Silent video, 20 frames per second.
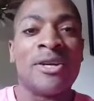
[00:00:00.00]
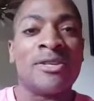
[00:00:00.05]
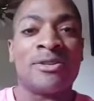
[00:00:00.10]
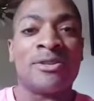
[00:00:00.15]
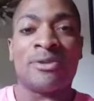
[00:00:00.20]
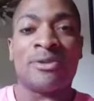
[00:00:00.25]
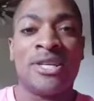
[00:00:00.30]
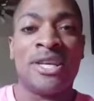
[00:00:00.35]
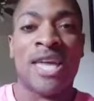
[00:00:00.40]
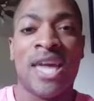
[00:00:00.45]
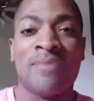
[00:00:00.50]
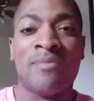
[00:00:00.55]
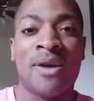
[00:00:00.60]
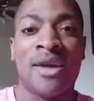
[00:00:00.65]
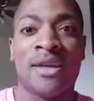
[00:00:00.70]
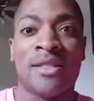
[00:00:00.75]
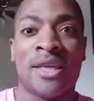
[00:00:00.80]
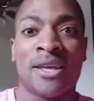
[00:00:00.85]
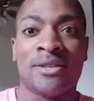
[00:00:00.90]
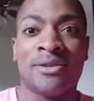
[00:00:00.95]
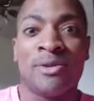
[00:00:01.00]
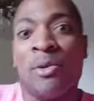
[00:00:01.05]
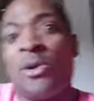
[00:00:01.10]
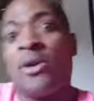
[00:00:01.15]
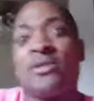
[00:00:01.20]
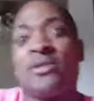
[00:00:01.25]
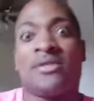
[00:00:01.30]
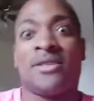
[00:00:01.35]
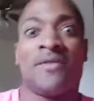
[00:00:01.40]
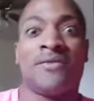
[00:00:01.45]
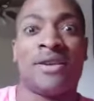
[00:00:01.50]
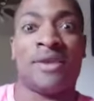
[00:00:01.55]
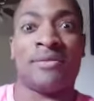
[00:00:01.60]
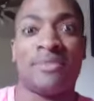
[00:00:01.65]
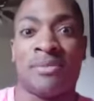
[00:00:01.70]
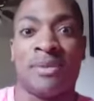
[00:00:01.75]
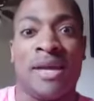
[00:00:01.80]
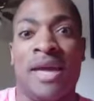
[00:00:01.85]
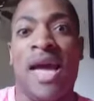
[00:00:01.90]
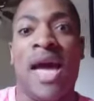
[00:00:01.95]
so she kept making like noises every time
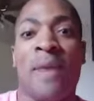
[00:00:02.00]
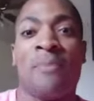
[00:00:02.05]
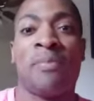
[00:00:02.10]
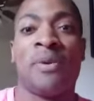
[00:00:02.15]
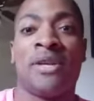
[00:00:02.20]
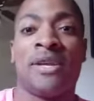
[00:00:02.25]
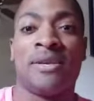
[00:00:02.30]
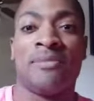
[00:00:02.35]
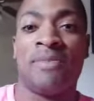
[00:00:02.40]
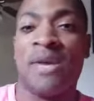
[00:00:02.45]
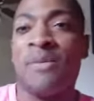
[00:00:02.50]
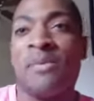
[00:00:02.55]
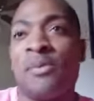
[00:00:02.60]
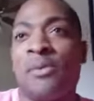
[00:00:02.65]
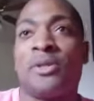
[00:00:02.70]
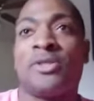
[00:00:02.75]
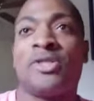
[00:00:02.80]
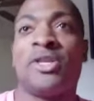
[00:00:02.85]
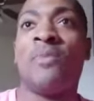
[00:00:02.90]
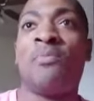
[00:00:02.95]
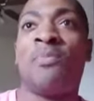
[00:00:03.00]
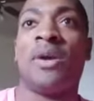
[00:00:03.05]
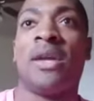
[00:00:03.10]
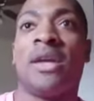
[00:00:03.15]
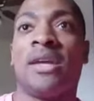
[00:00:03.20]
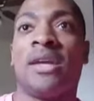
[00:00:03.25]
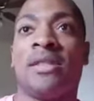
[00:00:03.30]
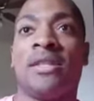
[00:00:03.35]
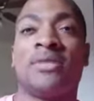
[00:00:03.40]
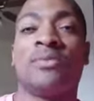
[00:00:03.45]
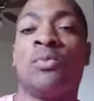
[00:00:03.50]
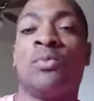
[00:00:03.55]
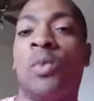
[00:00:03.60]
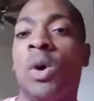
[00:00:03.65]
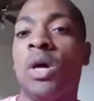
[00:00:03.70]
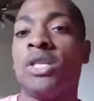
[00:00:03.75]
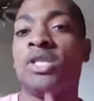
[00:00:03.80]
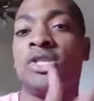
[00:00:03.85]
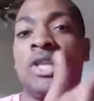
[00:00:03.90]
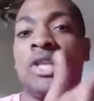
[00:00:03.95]
something happened and people were jumping, and this
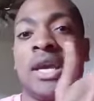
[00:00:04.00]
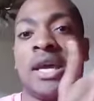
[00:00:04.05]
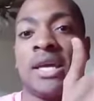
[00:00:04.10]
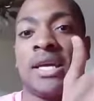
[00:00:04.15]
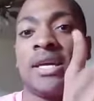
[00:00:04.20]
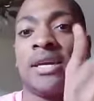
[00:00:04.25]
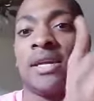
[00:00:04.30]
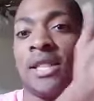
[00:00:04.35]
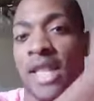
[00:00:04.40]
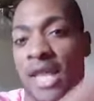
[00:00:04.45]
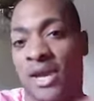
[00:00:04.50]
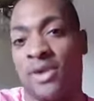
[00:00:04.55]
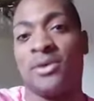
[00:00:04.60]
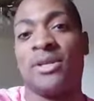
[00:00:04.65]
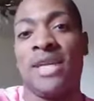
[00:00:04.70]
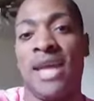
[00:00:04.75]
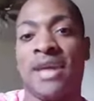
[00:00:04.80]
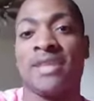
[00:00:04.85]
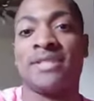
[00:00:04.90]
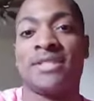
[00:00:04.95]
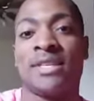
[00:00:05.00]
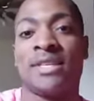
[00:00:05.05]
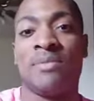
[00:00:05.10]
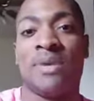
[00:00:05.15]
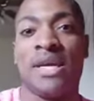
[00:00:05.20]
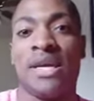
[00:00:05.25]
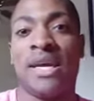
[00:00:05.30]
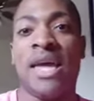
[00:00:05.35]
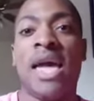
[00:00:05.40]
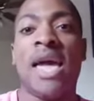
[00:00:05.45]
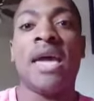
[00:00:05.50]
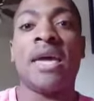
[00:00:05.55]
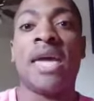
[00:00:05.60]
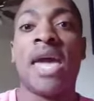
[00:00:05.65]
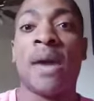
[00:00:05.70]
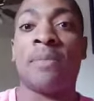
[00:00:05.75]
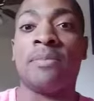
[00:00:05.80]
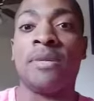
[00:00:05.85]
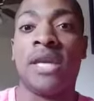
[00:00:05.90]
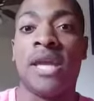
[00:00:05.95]
one chick like next to me
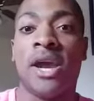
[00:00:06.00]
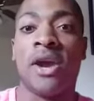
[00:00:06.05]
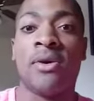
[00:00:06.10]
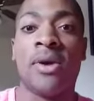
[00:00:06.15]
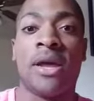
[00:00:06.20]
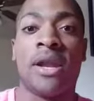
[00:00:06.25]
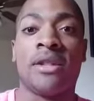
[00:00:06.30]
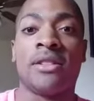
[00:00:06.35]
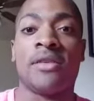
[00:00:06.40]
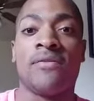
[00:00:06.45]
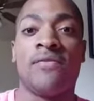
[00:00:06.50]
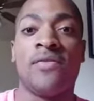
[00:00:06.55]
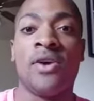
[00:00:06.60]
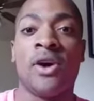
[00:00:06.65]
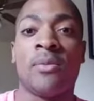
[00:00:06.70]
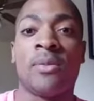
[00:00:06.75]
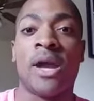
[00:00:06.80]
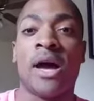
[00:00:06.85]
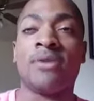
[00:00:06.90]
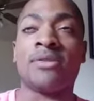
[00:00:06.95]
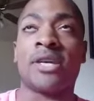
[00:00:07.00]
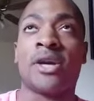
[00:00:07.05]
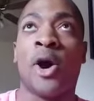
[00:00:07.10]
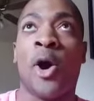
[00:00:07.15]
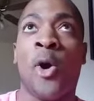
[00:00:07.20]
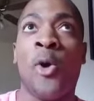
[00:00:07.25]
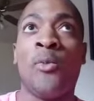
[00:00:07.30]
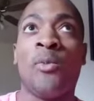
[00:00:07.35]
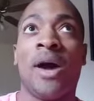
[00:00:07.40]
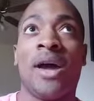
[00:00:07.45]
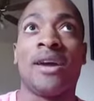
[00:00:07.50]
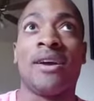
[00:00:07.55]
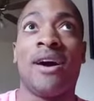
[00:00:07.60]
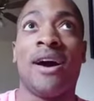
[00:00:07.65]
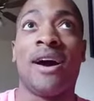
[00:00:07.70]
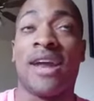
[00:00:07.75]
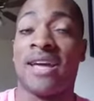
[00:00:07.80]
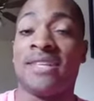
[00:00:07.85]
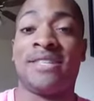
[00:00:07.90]
kept narrating the film, and I was like, oh my god.